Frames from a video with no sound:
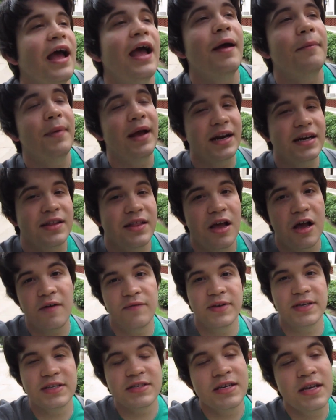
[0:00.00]
and back to the
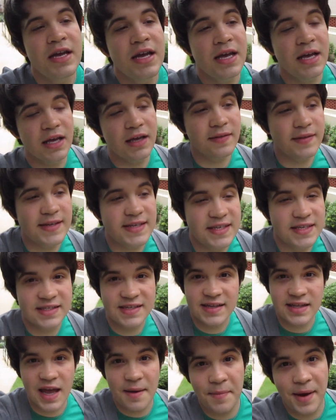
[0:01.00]
office, and this is
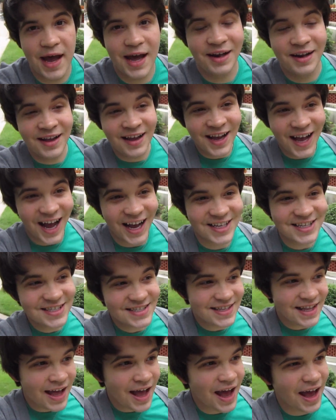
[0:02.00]
not that bad. I
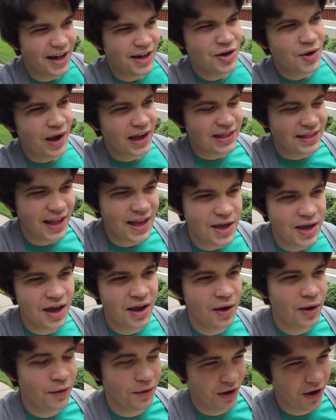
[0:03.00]
just I don't know. I like
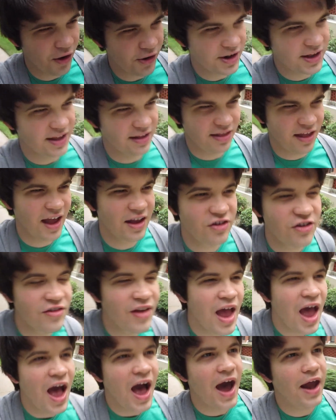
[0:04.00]
cardigans. I just
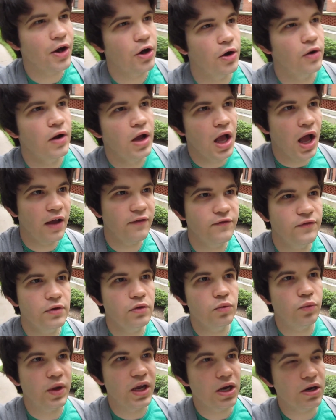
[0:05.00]
I don't know. I
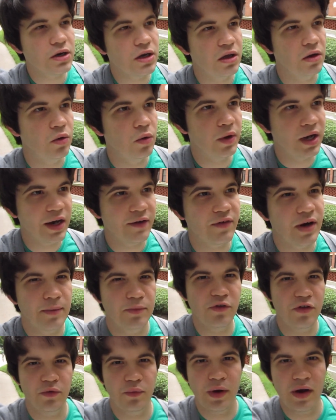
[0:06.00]
feel weird whenever
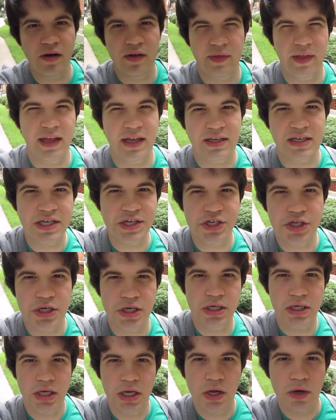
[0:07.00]
I'm just wearing like a
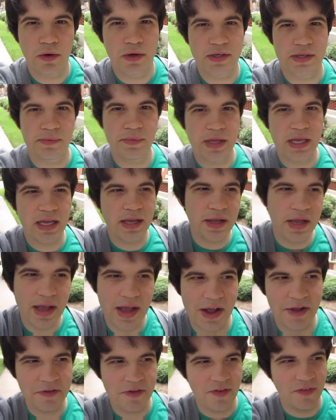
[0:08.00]
t-shirt or something.
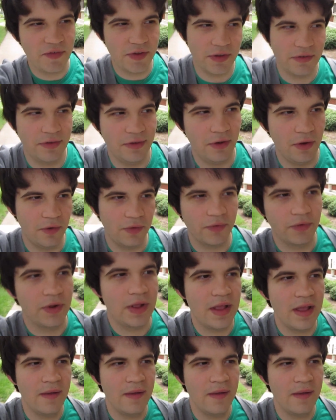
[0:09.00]
I just feel so